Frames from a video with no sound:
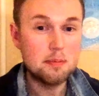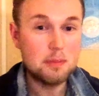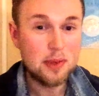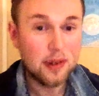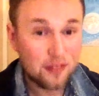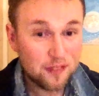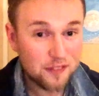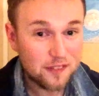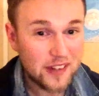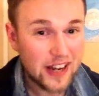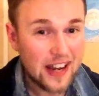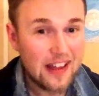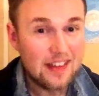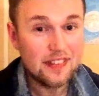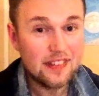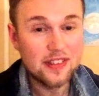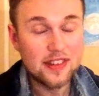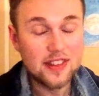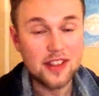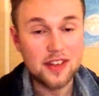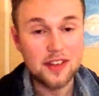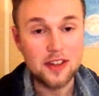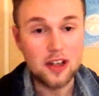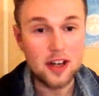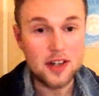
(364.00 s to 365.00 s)
befriend
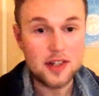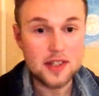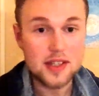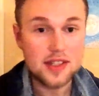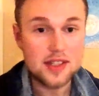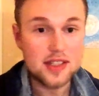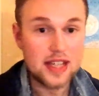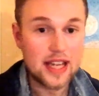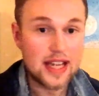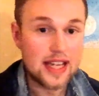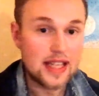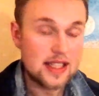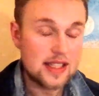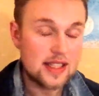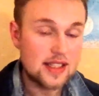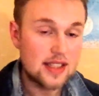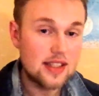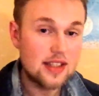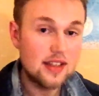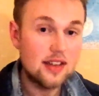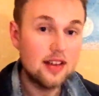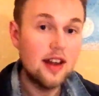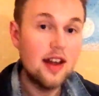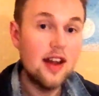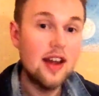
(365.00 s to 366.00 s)
the narcissist,
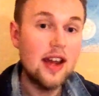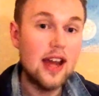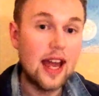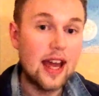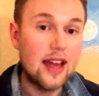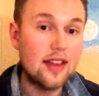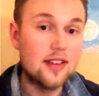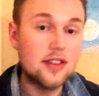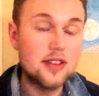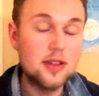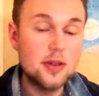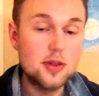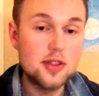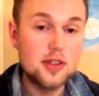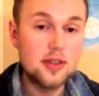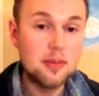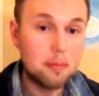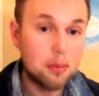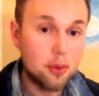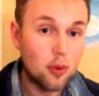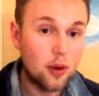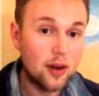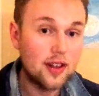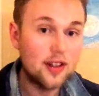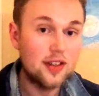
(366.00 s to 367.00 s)
and to
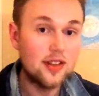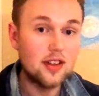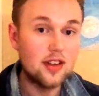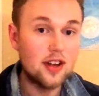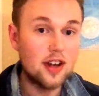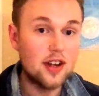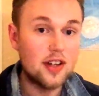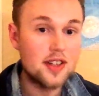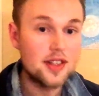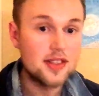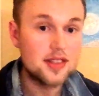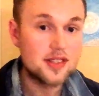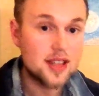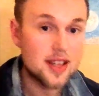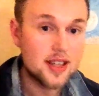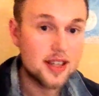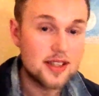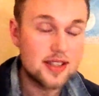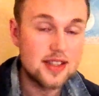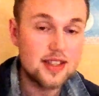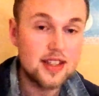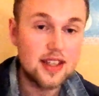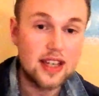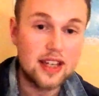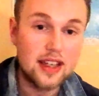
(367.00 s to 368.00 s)
support the
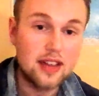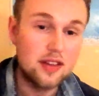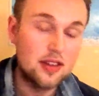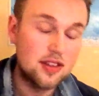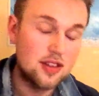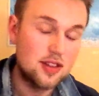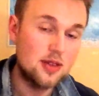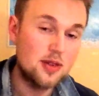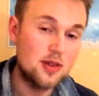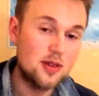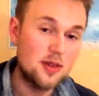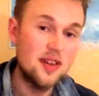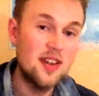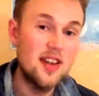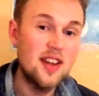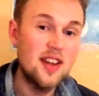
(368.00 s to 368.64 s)
narcissist into